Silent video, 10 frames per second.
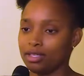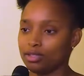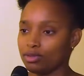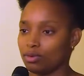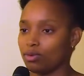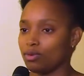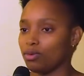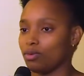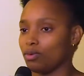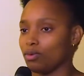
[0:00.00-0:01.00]
So
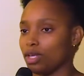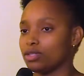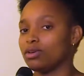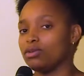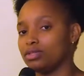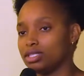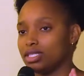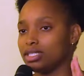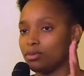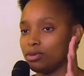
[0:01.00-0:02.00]
that's why you'd
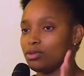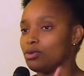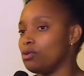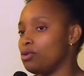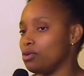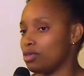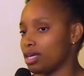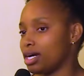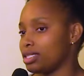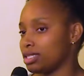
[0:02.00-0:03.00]
see somebody who you
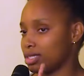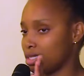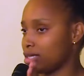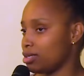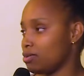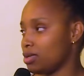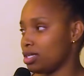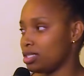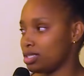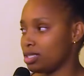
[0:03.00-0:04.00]
think has a standard
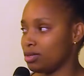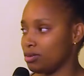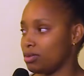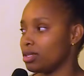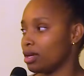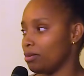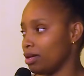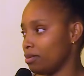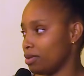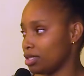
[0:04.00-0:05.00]
weight with high
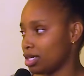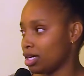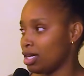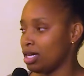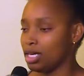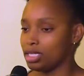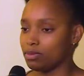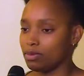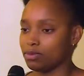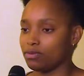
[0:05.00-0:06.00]
blood pressure, is
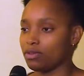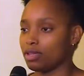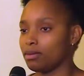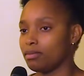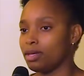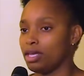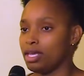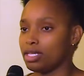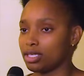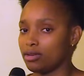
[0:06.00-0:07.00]
because for them,
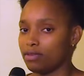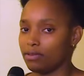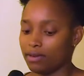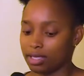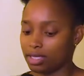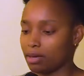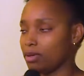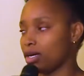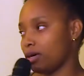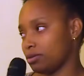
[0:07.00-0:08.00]
instead of the fat
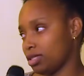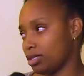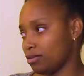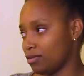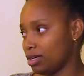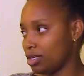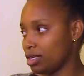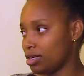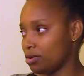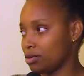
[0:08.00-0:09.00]
coming outside the
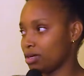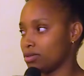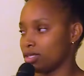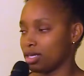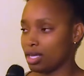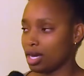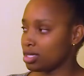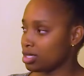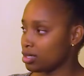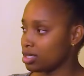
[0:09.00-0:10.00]
vein or outside the
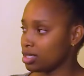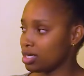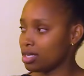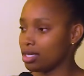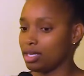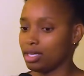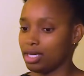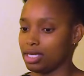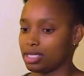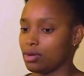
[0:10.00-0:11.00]
artery,
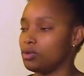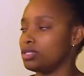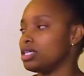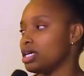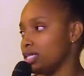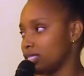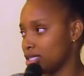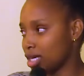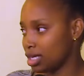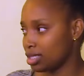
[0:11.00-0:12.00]
it goes
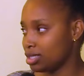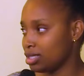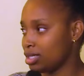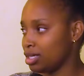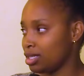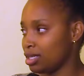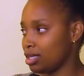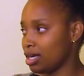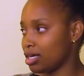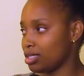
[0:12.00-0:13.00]
inside
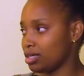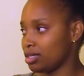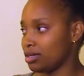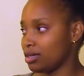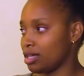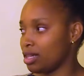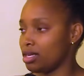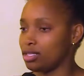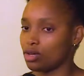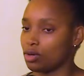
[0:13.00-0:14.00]
the artery, and
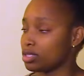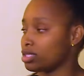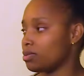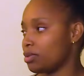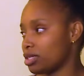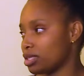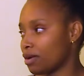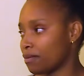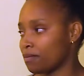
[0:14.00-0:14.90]
then it causes pressure.